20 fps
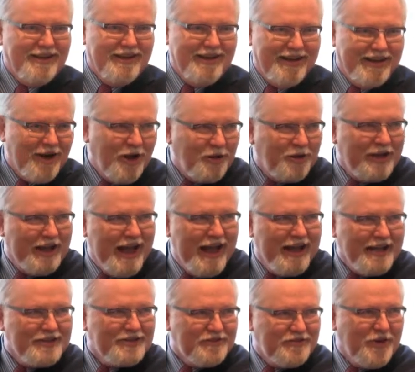It only
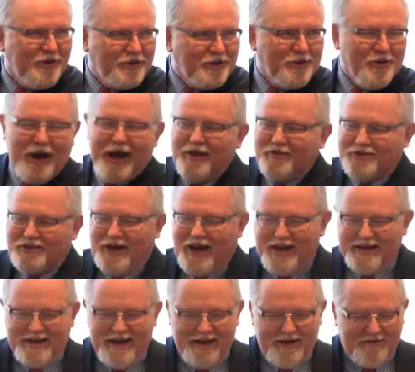has photographs and
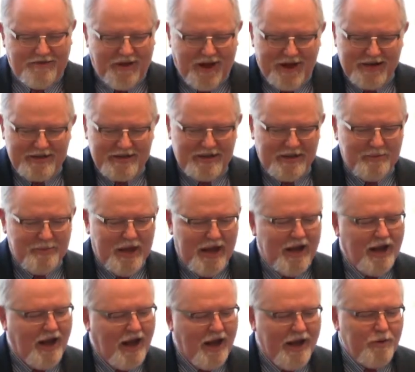identifies them,
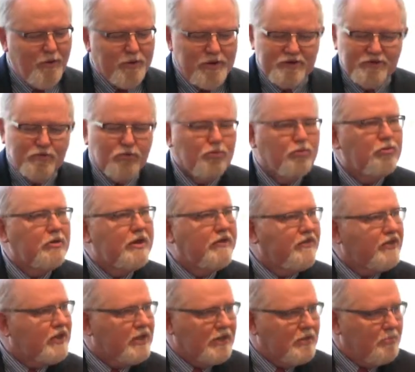and I was
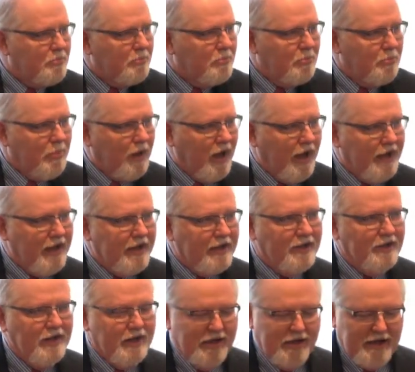riveted by
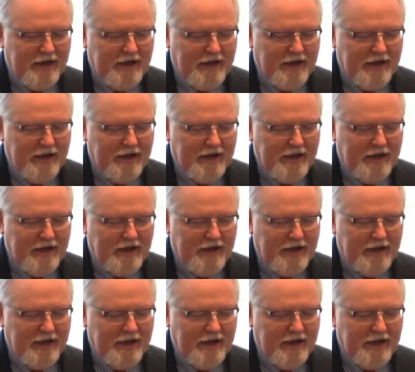it